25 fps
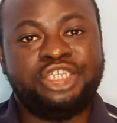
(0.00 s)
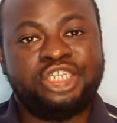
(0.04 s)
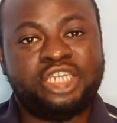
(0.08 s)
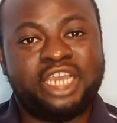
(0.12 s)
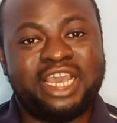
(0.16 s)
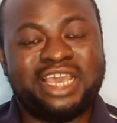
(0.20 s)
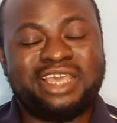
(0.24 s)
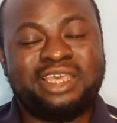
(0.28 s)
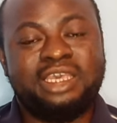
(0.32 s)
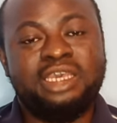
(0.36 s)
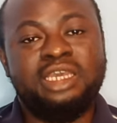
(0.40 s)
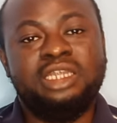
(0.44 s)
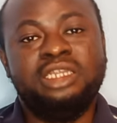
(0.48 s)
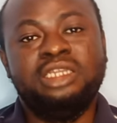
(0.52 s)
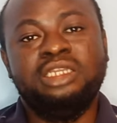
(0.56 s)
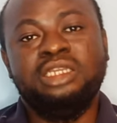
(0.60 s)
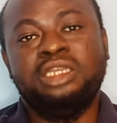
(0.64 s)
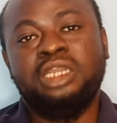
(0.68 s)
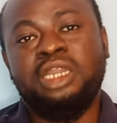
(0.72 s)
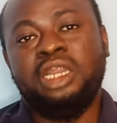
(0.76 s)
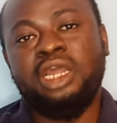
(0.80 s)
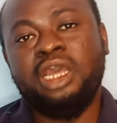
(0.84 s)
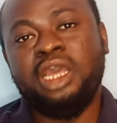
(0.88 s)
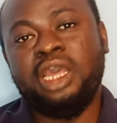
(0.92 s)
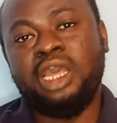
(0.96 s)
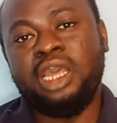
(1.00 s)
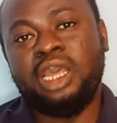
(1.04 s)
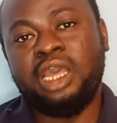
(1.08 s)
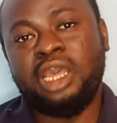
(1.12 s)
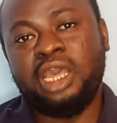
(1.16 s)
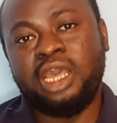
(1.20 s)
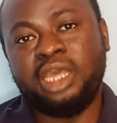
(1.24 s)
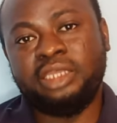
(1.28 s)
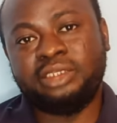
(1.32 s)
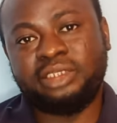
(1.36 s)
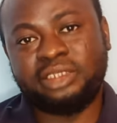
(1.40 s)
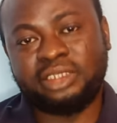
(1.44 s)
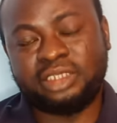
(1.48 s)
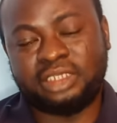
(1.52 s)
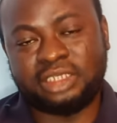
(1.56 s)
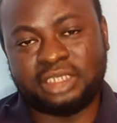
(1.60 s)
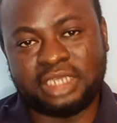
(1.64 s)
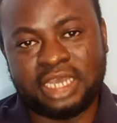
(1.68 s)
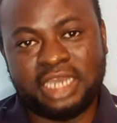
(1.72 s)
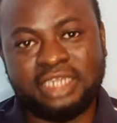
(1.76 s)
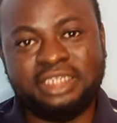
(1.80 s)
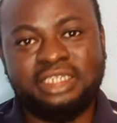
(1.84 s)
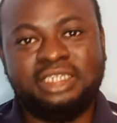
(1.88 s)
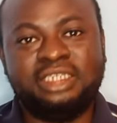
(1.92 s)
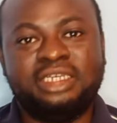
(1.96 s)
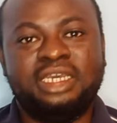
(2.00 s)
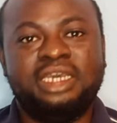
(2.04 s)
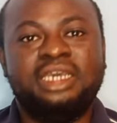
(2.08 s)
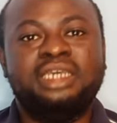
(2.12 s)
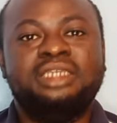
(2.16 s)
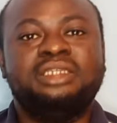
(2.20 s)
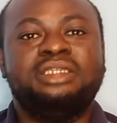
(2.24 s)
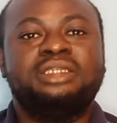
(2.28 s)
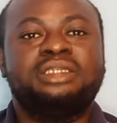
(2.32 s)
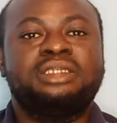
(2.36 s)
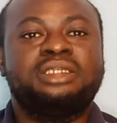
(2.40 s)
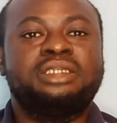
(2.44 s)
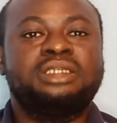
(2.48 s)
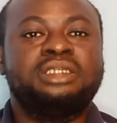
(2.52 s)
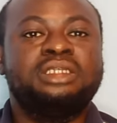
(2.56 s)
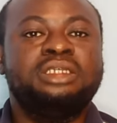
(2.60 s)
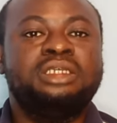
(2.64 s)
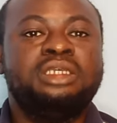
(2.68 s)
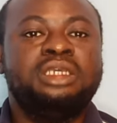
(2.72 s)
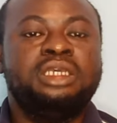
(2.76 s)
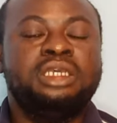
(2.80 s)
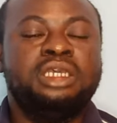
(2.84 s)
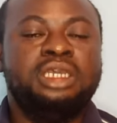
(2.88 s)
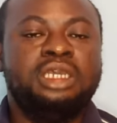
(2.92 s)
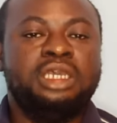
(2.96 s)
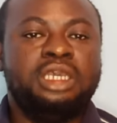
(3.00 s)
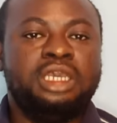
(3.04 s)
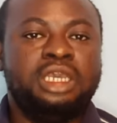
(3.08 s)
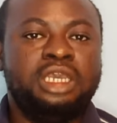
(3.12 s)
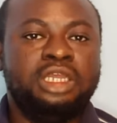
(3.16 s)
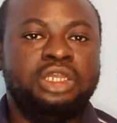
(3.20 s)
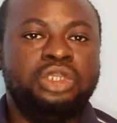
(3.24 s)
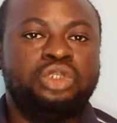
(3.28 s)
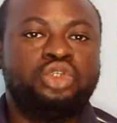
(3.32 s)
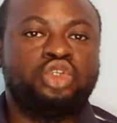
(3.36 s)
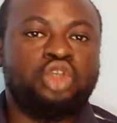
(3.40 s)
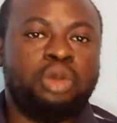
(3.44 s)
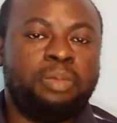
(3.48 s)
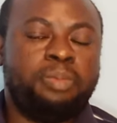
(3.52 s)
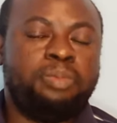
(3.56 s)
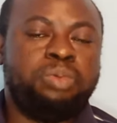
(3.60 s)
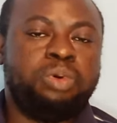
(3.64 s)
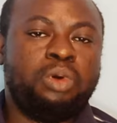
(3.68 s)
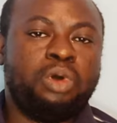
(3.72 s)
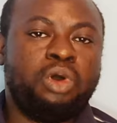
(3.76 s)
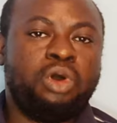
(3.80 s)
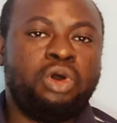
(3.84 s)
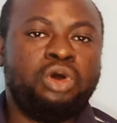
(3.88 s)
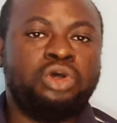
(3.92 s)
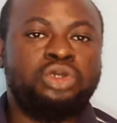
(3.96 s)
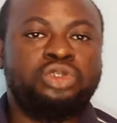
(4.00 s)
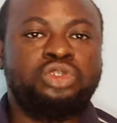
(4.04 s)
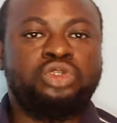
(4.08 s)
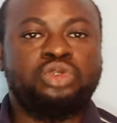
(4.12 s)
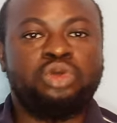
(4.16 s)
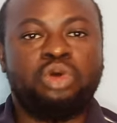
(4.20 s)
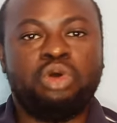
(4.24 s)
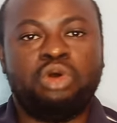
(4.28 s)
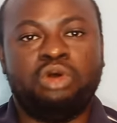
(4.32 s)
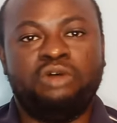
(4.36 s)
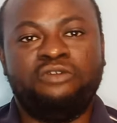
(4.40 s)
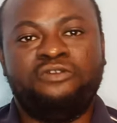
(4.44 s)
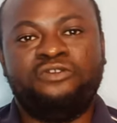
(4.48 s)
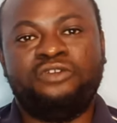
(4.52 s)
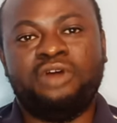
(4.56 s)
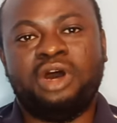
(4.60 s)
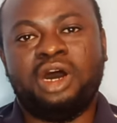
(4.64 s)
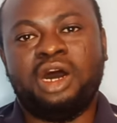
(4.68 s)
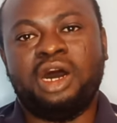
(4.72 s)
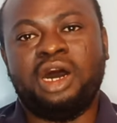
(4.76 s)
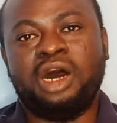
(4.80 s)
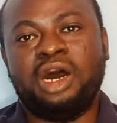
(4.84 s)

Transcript: checking centers in support of